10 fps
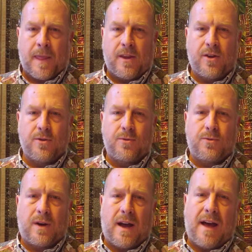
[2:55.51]

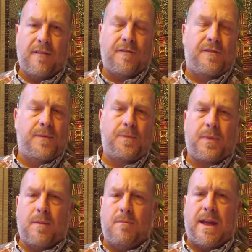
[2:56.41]
You have
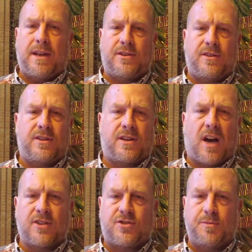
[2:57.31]
made
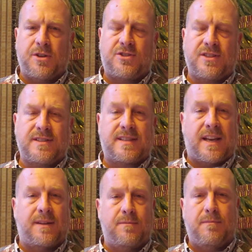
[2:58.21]
contributions,
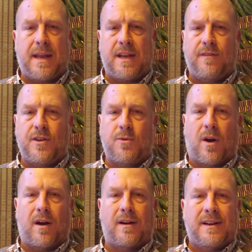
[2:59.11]
and many of you
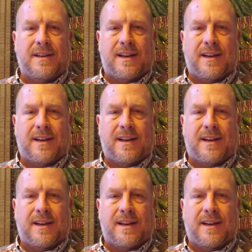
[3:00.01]
are